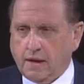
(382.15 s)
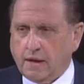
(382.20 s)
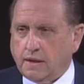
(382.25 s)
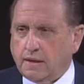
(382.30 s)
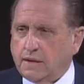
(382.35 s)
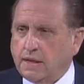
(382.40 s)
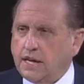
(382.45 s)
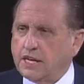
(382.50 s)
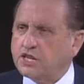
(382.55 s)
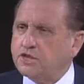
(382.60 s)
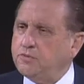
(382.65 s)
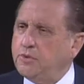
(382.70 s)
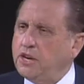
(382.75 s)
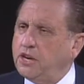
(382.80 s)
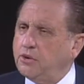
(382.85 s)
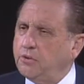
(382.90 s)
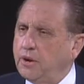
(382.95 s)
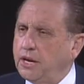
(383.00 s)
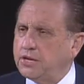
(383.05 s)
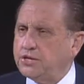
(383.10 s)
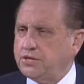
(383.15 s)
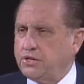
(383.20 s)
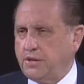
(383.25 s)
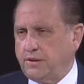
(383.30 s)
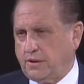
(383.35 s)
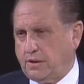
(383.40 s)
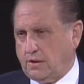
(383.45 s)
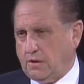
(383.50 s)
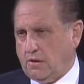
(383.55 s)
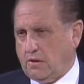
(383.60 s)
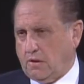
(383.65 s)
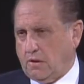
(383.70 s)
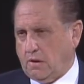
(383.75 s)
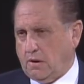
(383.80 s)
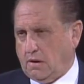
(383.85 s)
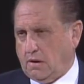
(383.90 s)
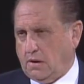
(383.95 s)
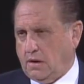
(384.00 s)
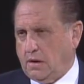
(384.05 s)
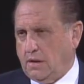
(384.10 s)
Lest we question the
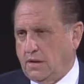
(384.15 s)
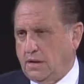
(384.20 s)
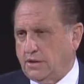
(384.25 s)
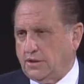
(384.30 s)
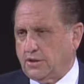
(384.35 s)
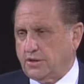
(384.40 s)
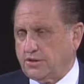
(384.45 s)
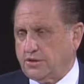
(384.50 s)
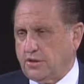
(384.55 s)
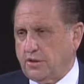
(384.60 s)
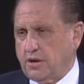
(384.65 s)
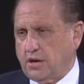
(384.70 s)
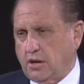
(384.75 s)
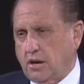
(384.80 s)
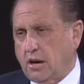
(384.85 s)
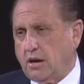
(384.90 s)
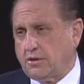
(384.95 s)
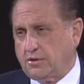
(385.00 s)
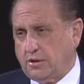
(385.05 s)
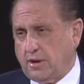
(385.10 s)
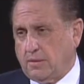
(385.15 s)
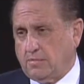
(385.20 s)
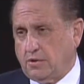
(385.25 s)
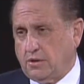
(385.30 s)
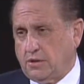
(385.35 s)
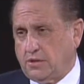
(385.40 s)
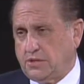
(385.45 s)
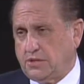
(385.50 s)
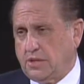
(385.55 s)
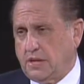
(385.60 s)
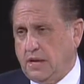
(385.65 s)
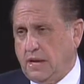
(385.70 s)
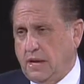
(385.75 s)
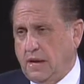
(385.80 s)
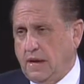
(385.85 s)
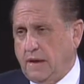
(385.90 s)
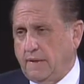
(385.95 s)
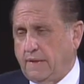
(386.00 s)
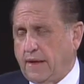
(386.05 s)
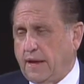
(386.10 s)
Lord concerning our troubles,
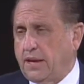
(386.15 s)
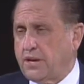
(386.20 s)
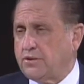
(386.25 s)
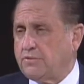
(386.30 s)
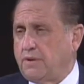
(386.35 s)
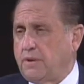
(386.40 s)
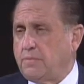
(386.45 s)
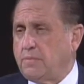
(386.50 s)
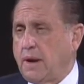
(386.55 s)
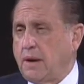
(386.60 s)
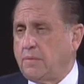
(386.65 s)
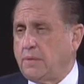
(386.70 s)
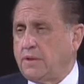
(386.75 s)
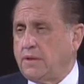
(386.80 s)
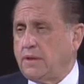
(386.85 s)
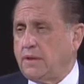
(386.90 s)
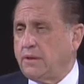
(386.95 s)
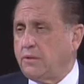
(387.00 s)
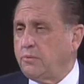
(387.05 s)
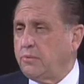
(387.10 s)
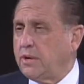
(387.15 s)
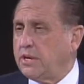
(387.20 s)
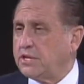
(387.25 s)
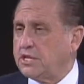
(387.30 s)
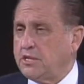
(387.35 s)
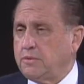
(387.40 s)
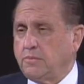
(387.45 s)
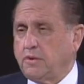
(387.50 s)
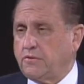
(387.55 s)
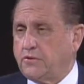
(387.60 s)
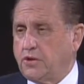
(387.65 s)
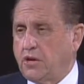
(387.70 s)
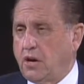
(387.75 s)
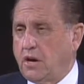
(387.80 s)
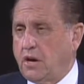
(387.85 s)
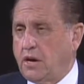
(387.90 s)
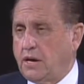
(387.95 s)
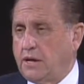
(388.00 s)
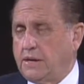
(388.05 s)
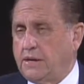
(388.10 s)
let us remember that the wisdom of
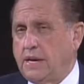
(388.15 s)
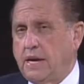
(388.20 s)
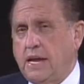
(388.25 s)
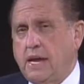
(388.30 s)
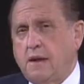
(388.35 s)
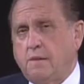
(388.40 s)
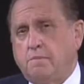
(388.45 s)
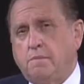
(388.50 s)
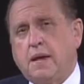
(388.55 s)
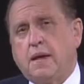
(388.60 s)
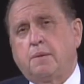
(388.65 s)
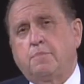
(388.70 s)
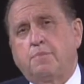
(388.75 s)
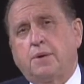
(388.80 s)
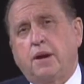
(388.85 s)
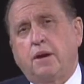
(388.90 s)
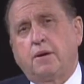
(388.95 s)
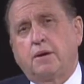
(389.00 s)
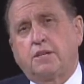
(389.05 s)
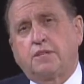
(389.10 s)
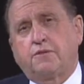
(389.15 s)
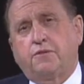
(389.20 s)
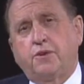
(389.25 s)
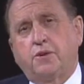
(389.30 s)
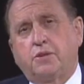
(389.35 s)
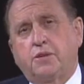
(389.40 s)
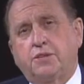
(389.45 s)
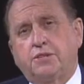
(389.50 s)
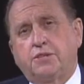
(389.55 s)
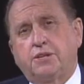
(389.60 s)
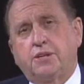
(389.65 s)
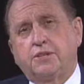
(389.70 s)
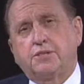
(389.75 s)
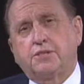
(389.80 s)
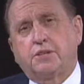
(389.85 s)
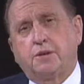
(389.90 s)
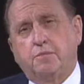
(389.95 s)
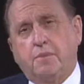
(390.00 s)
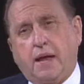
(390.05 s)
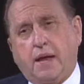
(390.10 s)
God may appear as foolishness
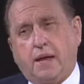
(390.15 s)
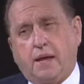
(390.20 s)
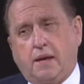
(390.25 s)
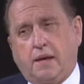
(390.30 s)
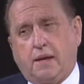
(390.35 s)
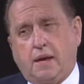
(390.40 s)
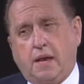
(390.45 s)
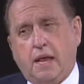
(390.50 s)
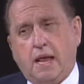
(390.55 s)
to man,